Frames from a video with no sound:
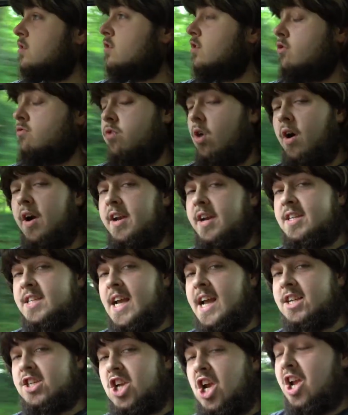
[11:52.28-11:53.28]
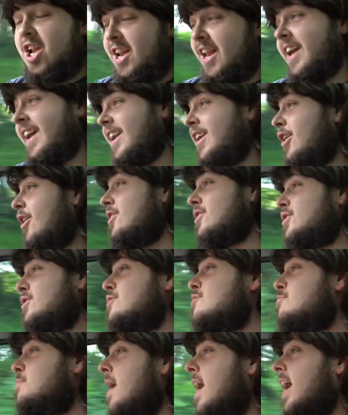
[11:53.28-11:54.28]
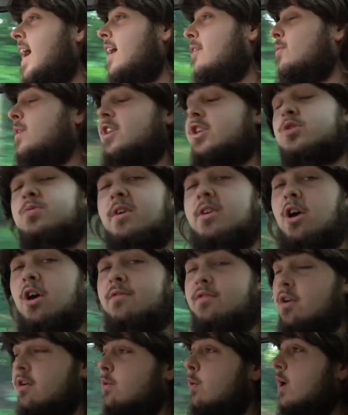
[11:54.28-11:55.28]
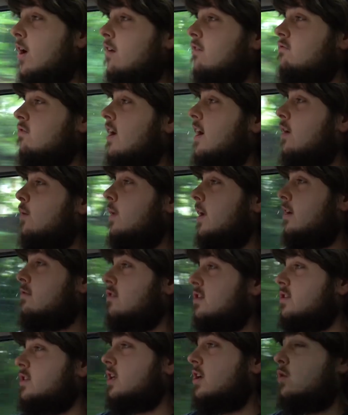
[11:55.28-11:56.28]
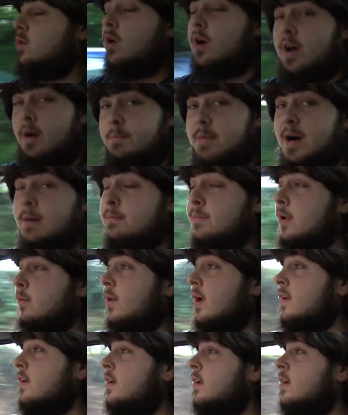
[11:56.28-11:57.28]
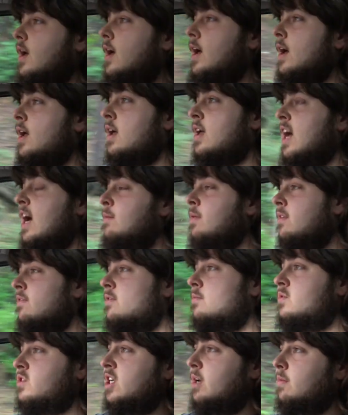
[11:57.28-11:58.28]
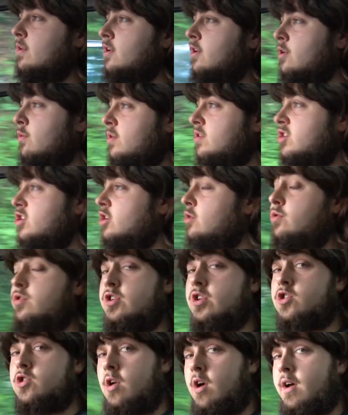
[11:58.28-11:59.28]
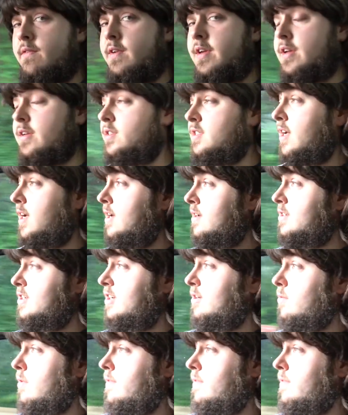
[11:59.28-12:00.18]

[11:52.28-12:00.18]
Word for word: The ride is actually not too bad. We just went over a railway crossing, quite a bumpy one, and coming from someone who is used to driving a Xantia